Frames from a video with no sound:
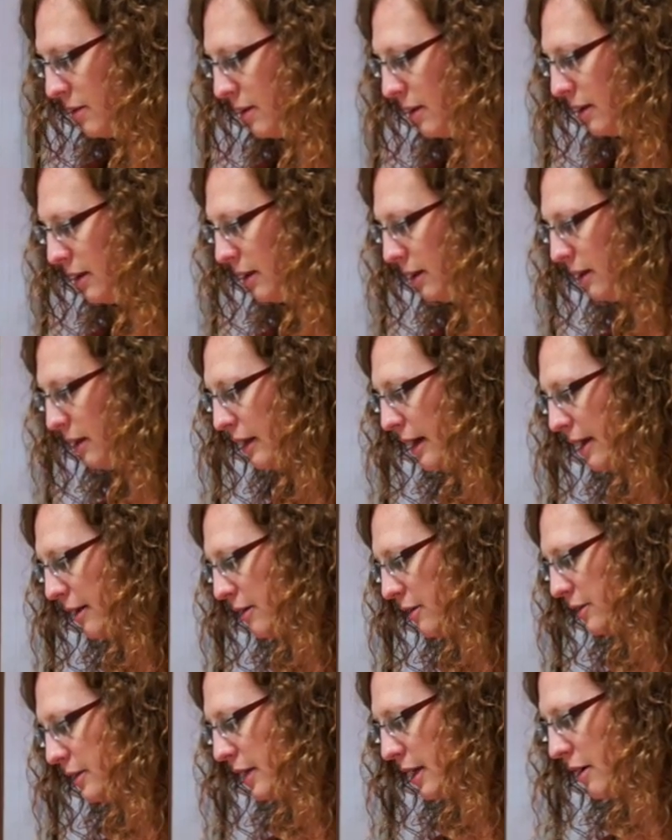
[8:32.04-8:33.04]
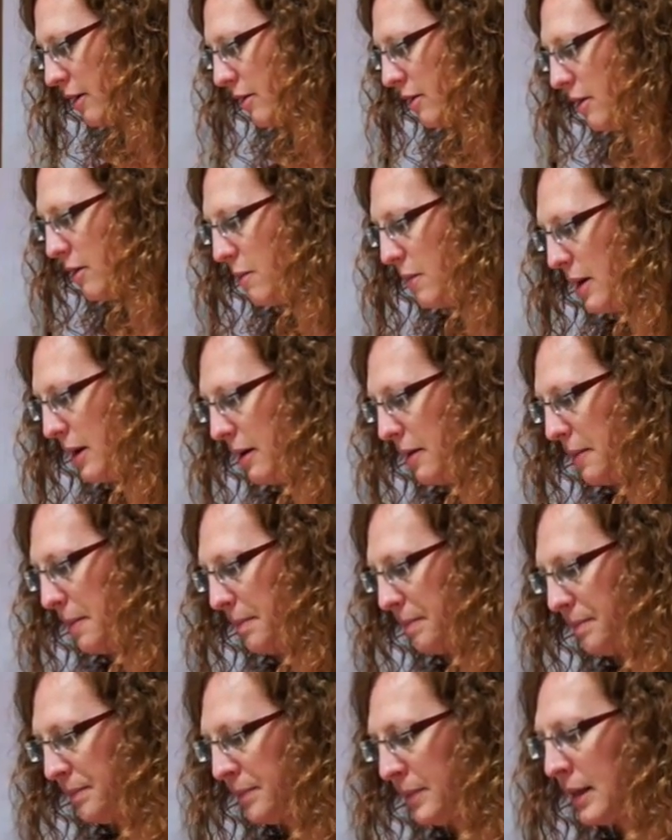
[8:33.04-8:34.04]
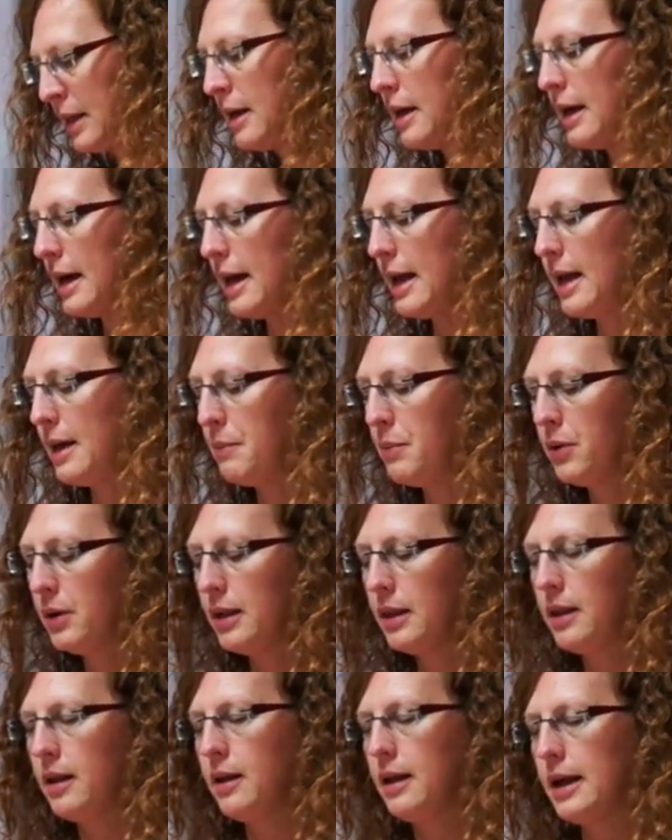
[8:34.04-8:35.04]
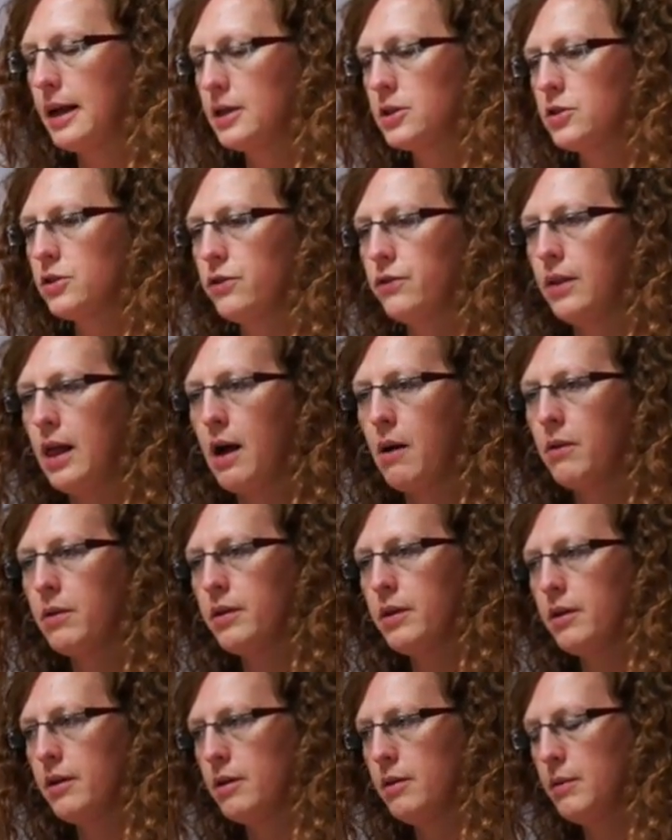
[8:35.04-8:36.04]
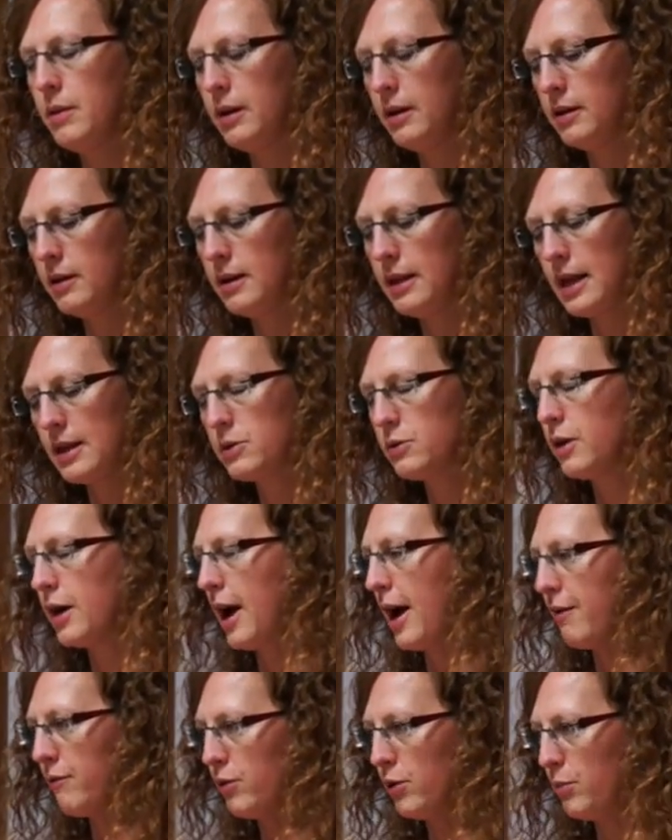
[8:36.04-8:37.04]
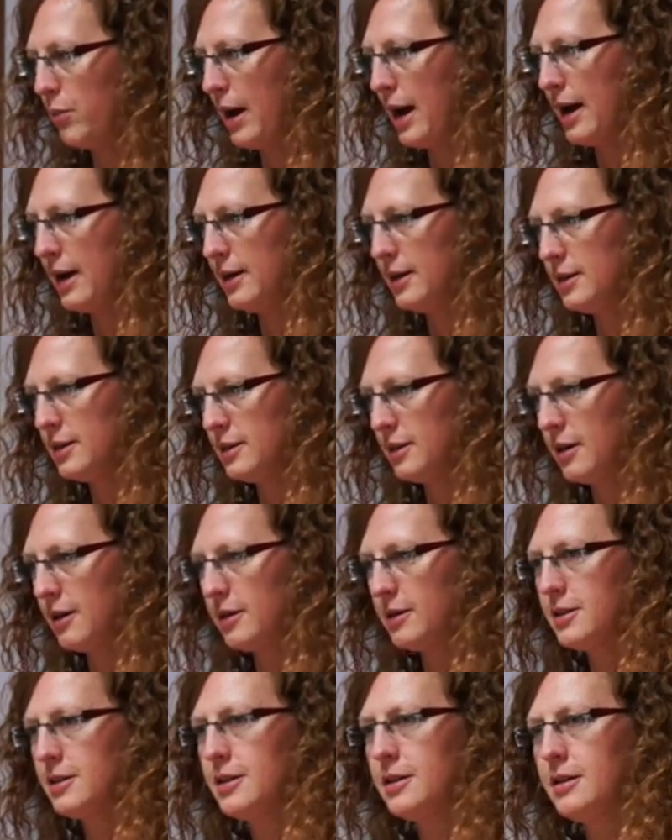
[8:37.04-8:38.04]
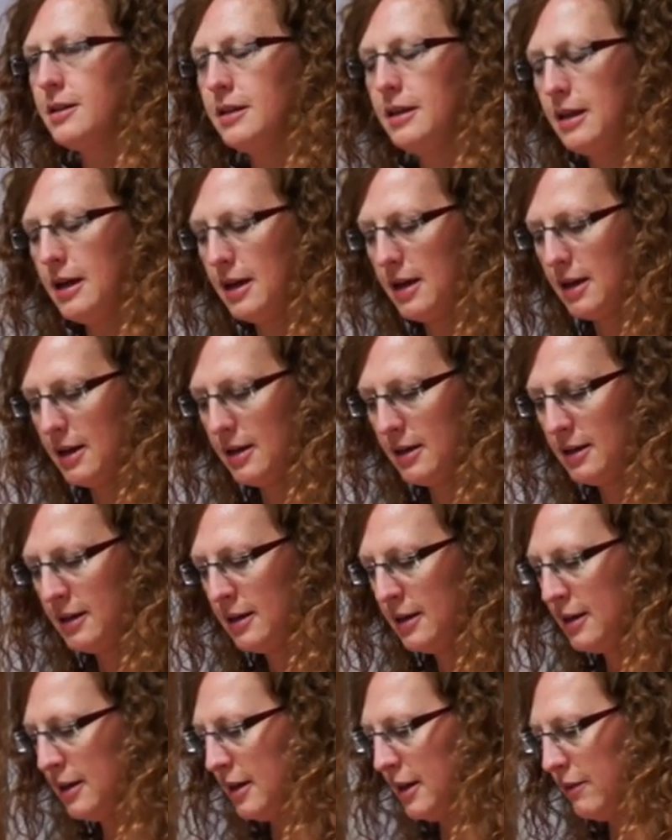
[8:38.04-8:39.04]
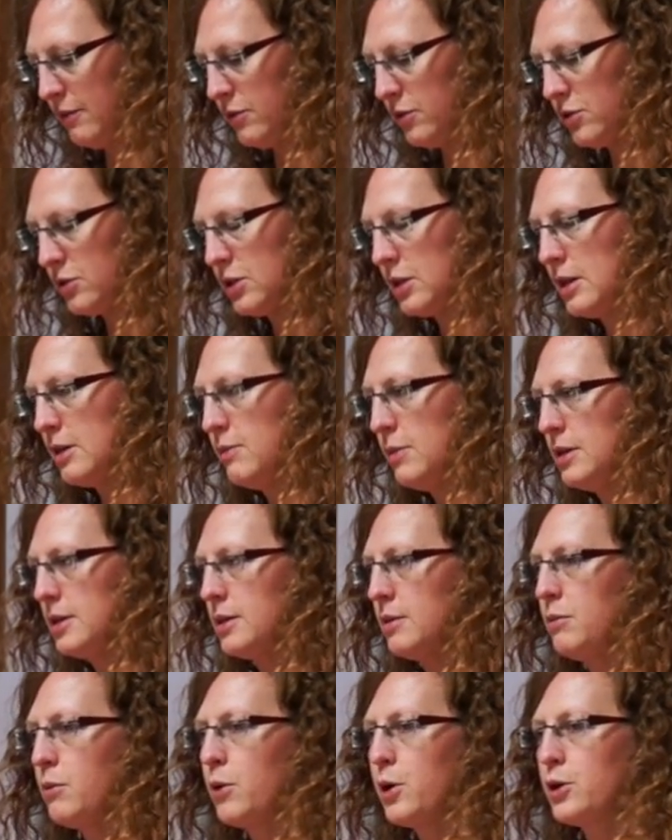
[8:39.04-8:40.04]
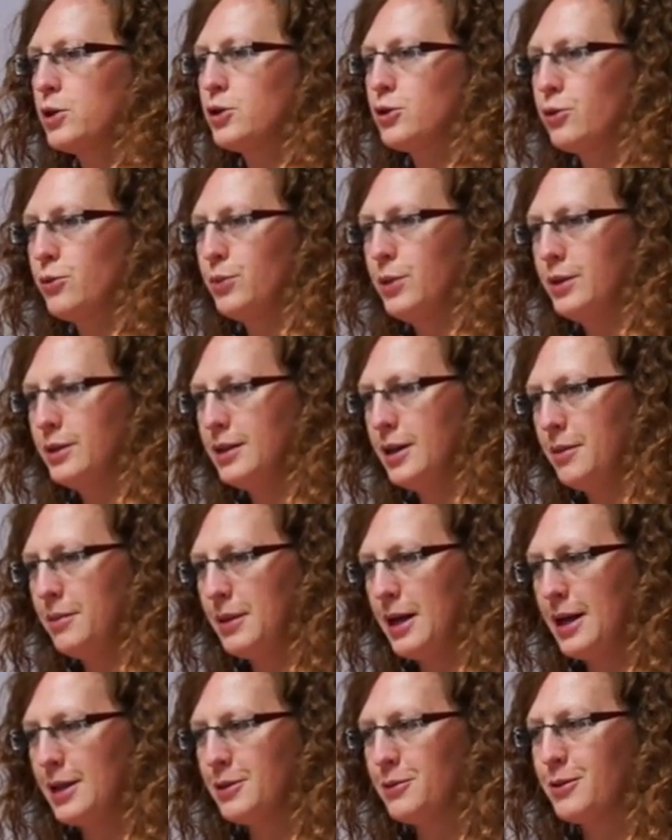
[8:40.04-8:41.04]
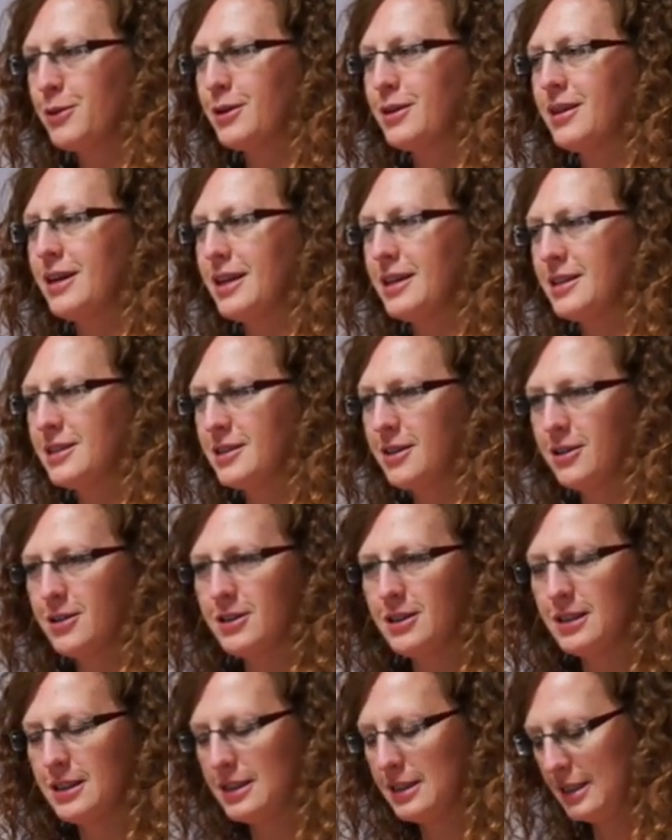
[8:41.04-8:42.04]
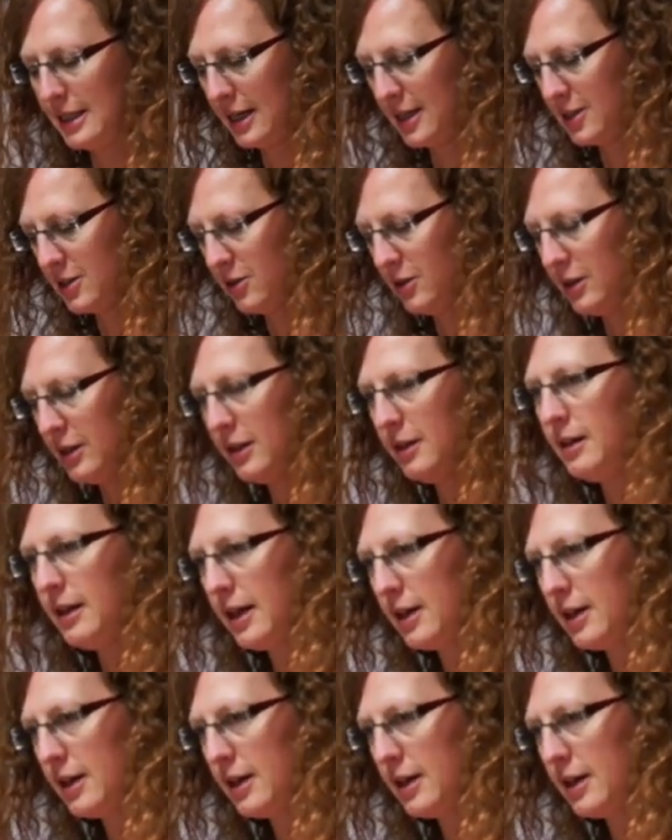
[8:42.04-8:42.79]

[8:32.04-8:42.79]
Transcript: the little letters that are in the middle. And I put a little extra flour there in the middle. That's where every patty starts. And if there's going to be some moisture buildup, that's where things start to stick. So a little